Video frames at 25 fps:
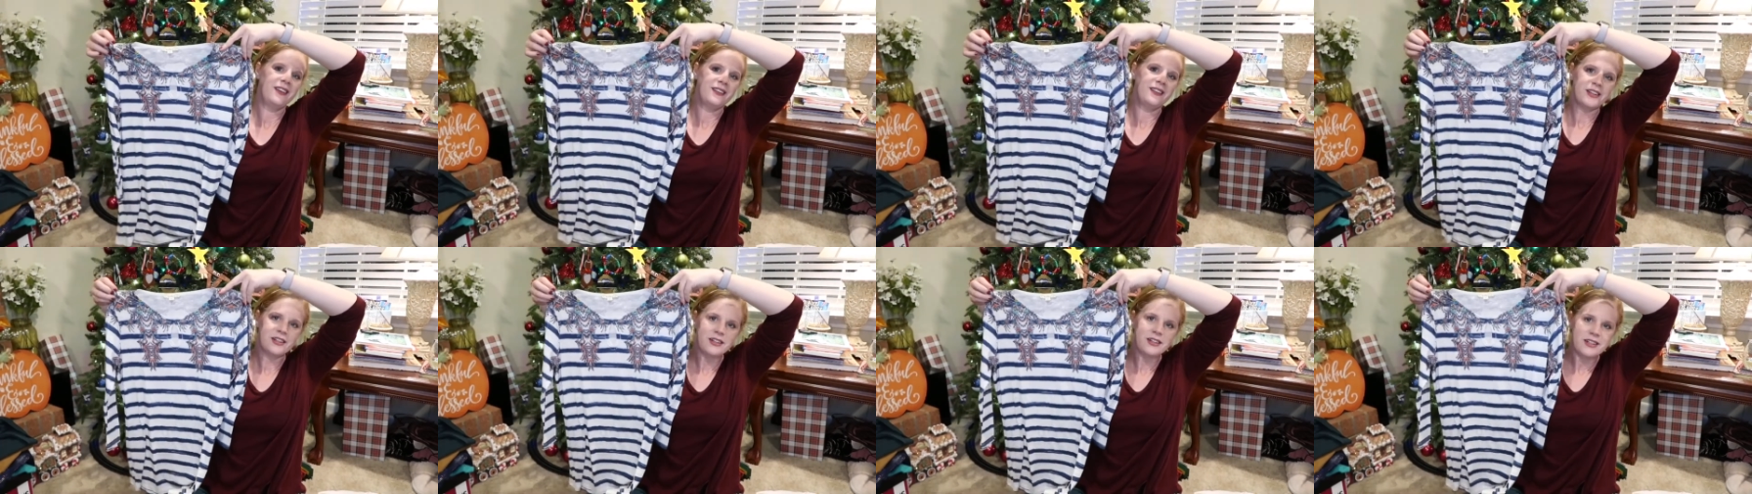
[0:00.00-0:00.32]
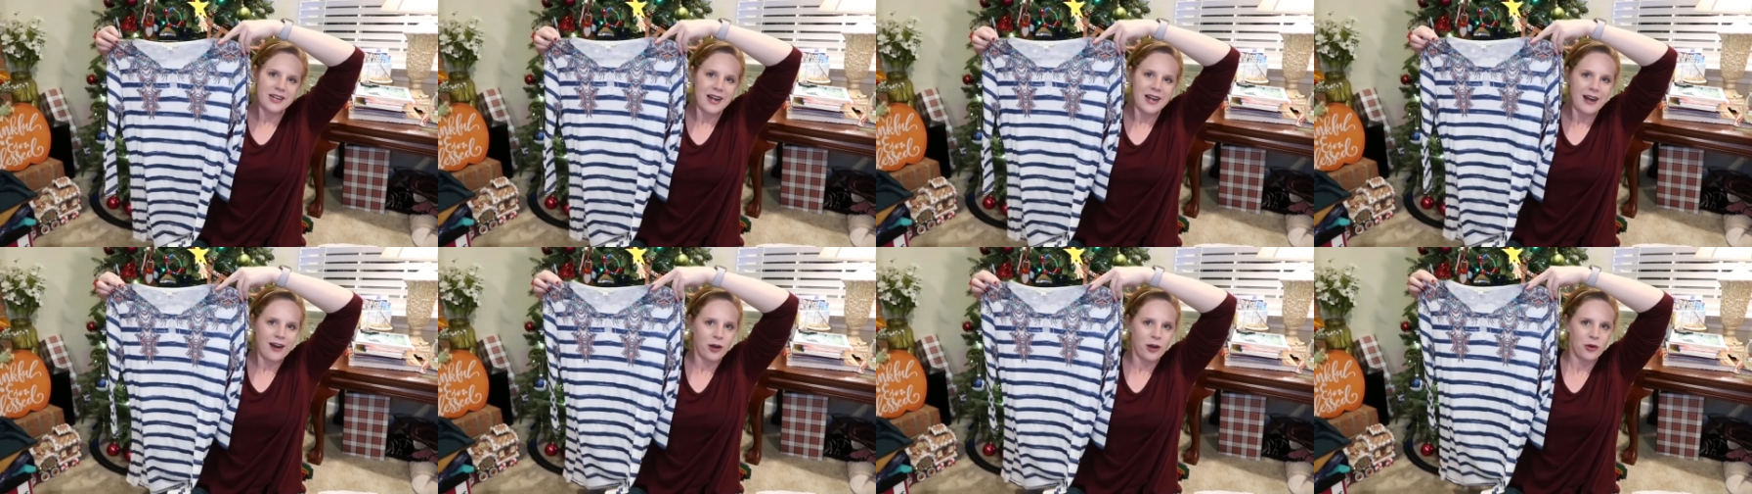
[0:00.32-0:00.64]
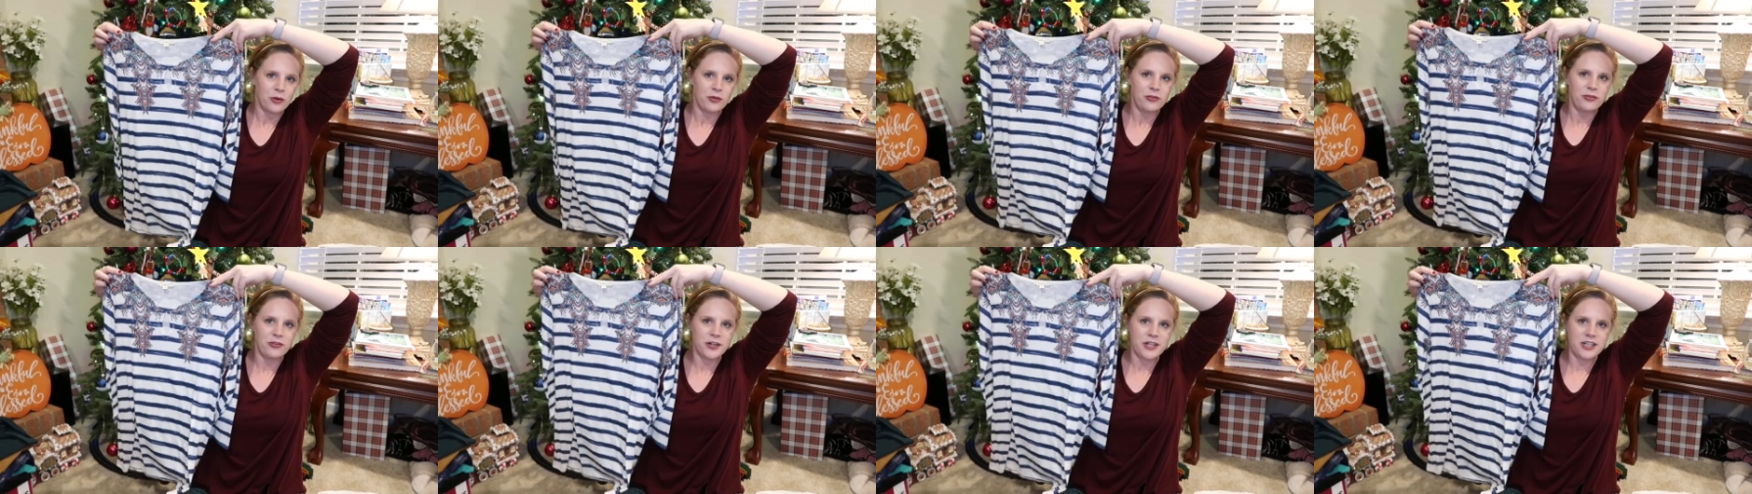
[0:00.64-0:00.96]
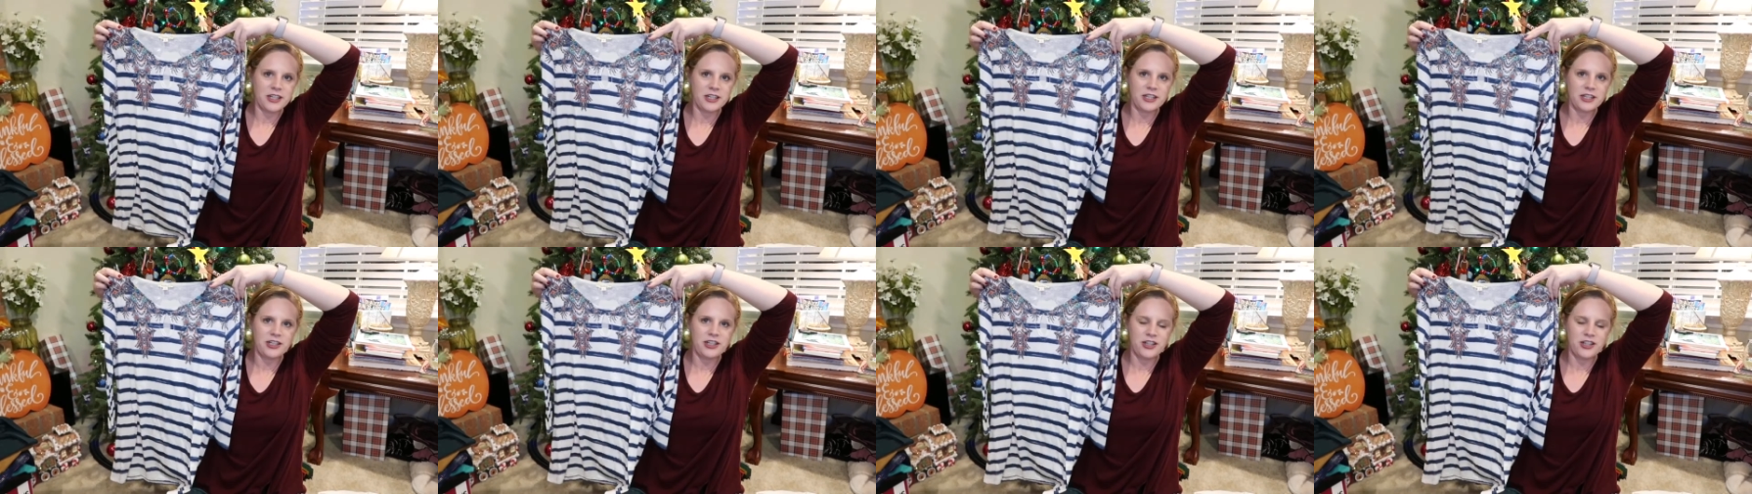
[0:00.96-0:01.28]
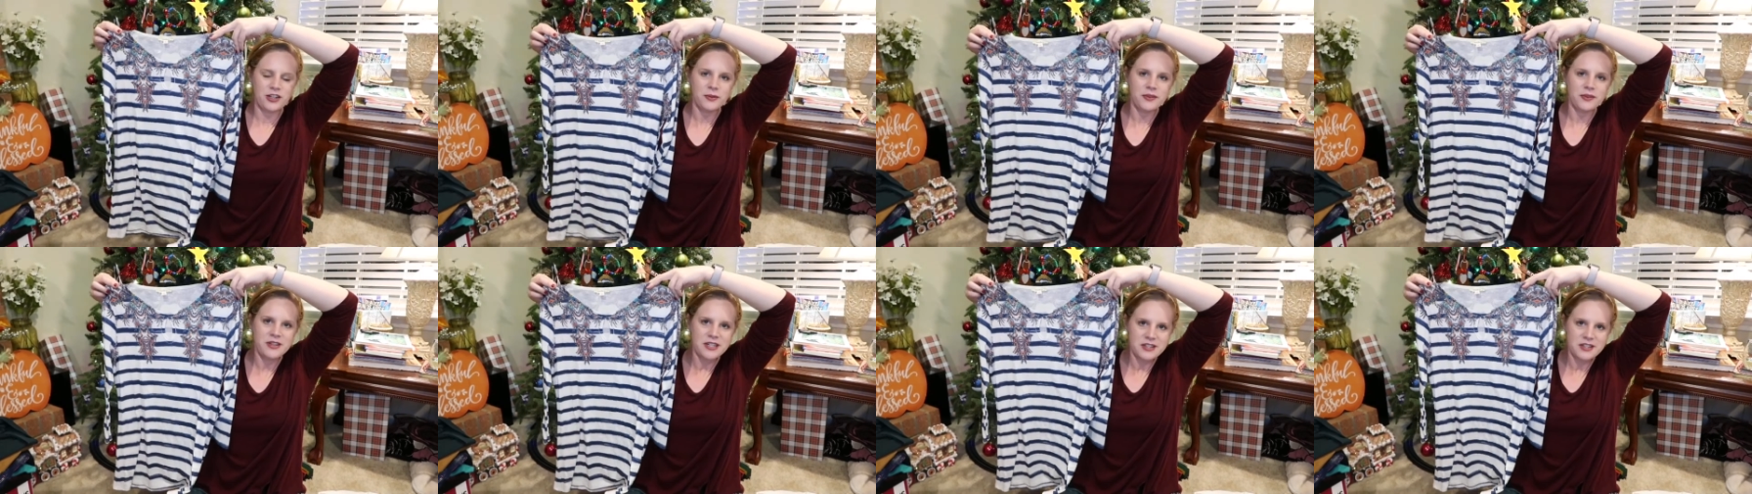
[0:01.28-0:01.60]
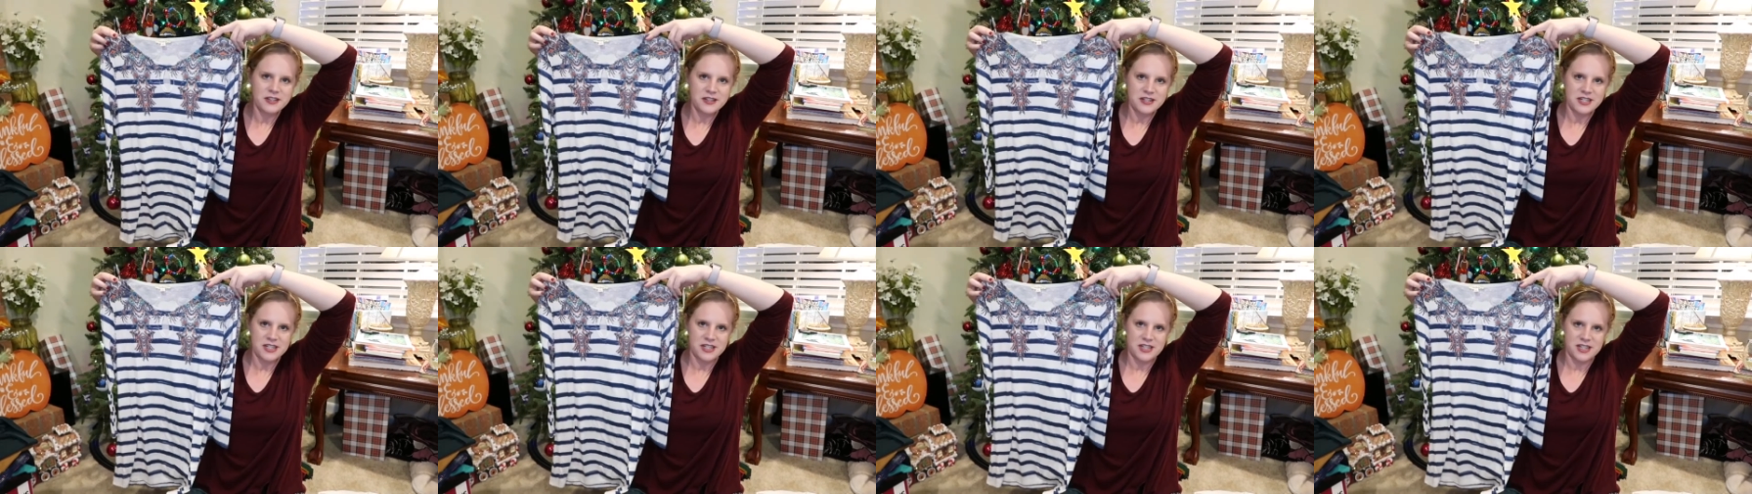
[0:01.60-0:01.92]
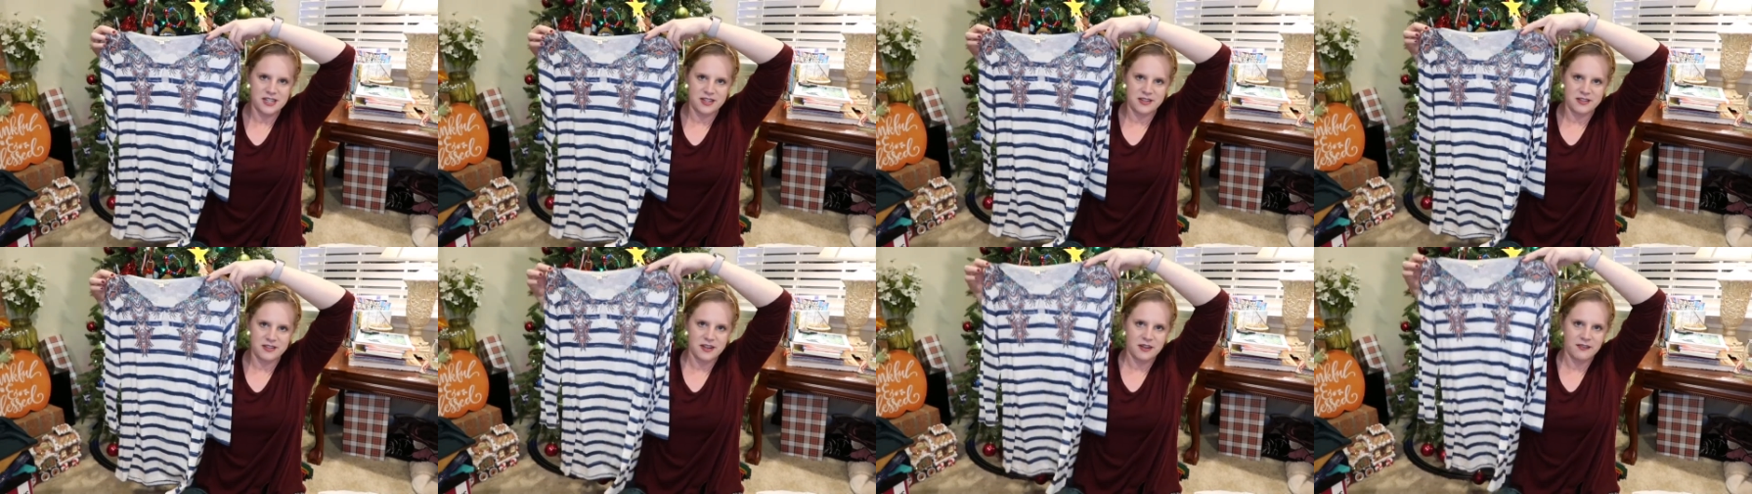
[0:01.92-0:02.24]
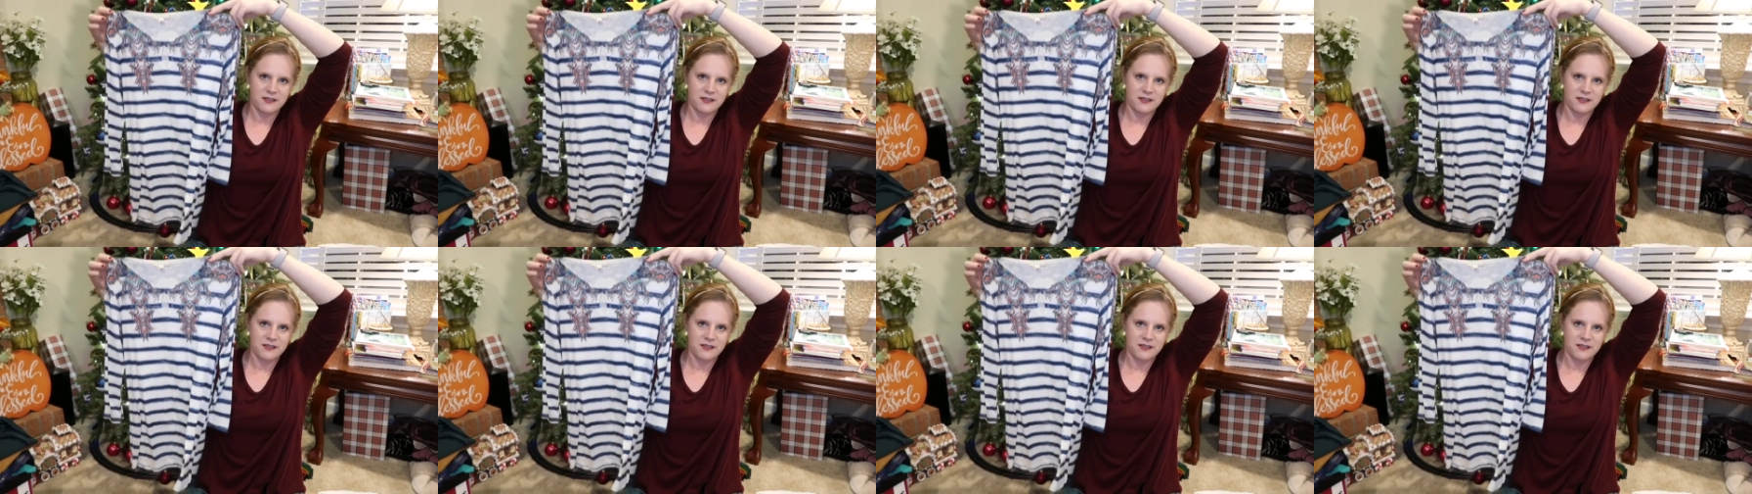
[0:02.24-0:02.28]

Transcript: look at how freaking cute this is.